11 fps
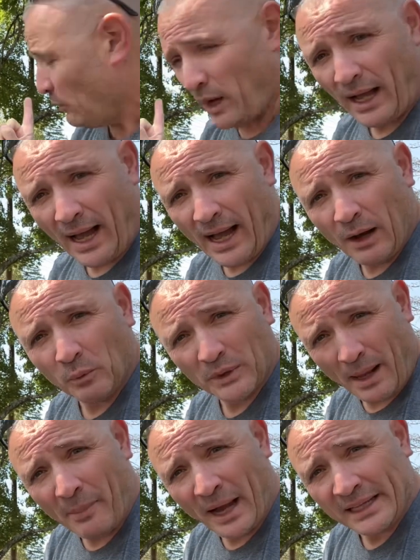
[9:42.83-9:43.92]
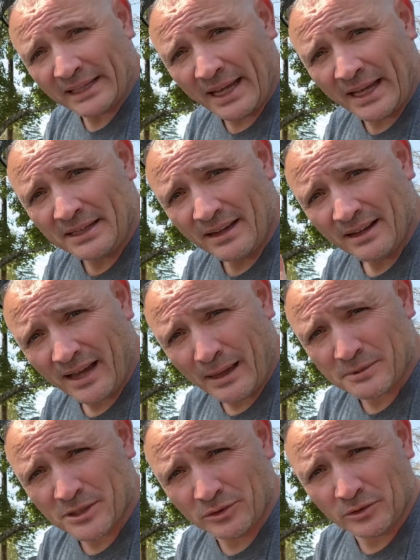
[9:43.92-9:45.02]
Would I buy it again?
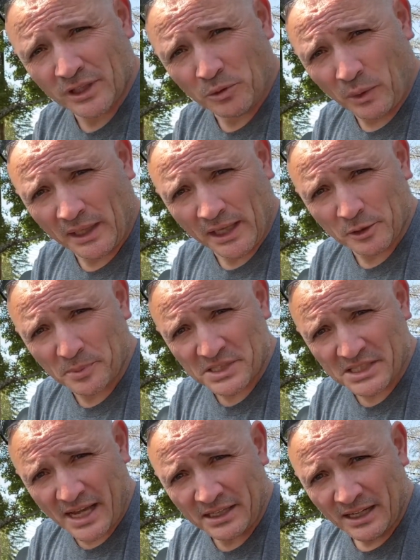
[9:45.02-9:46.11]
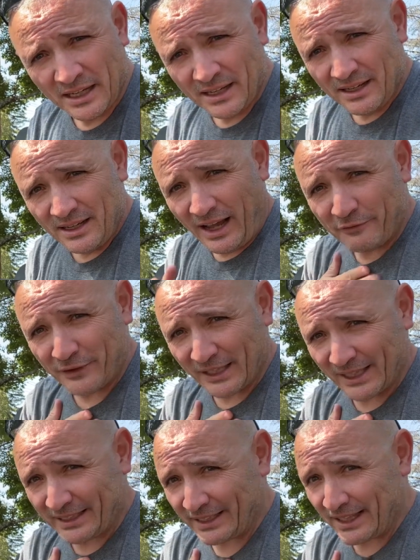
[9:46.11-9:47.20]
Absolutely, 100%. I feel
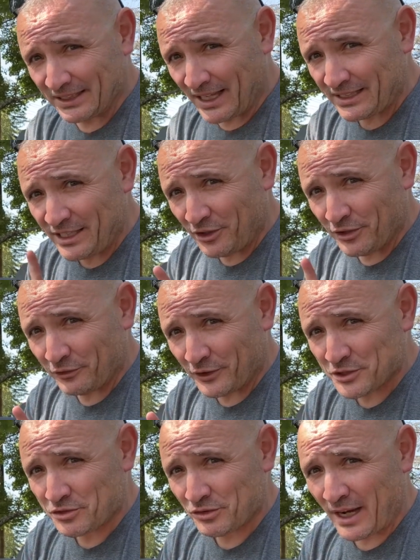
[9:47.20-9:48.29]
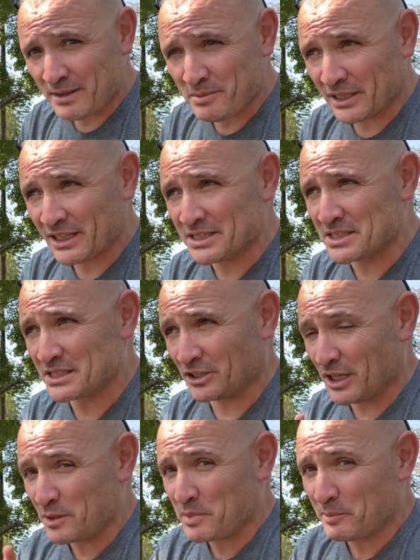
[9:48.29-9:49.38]
like I got lucky on the first try because a
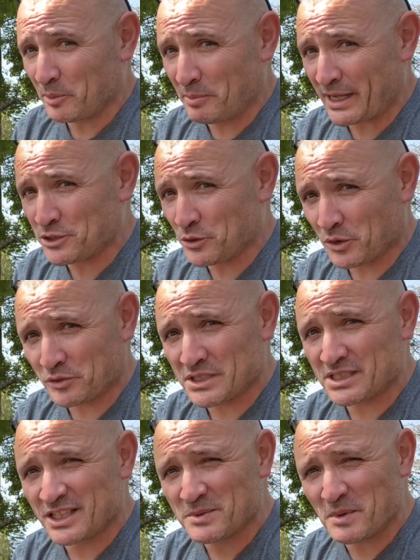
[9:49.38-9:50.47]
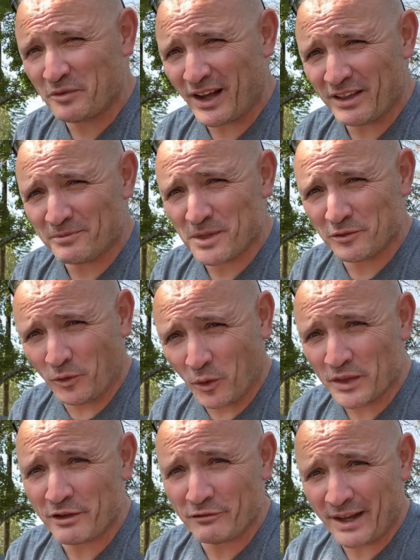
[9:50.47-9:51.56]
lot of people buy 2 or 3 seats before
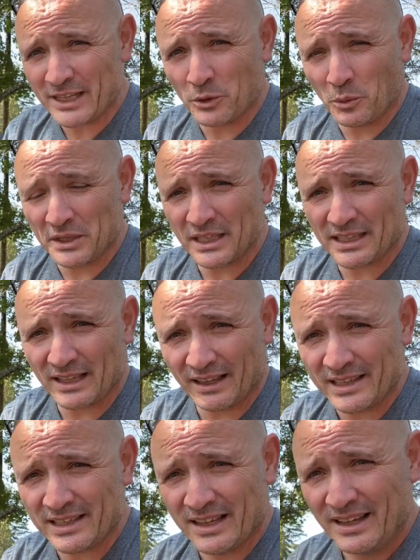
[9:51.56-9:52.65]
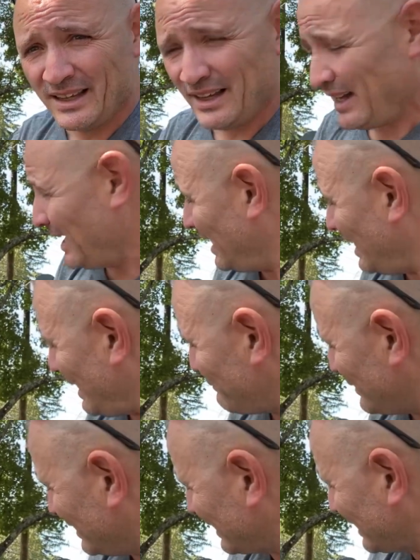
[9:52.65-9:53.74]
they find the one that they like. I
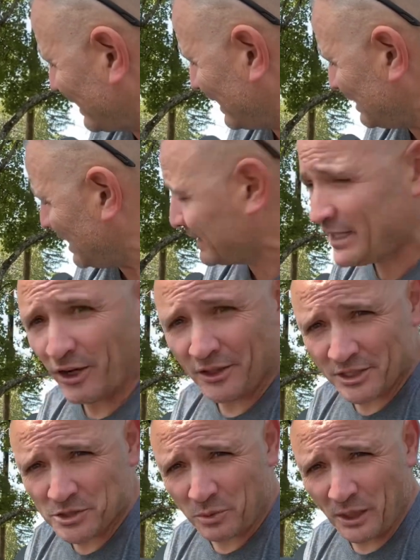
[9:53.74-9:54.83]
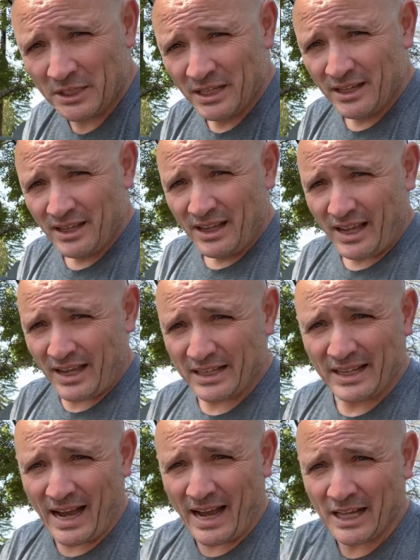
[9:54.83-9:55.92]
feel like I got lucky on this one. And
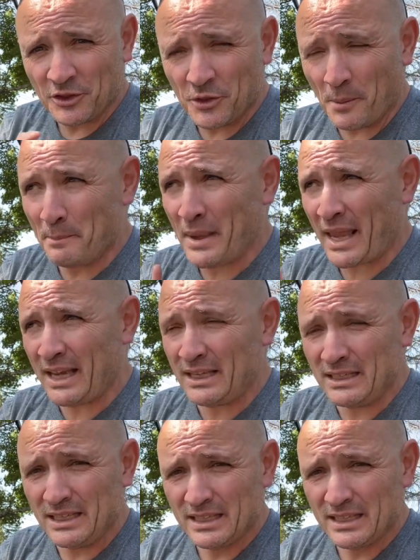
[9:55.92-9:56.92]
the main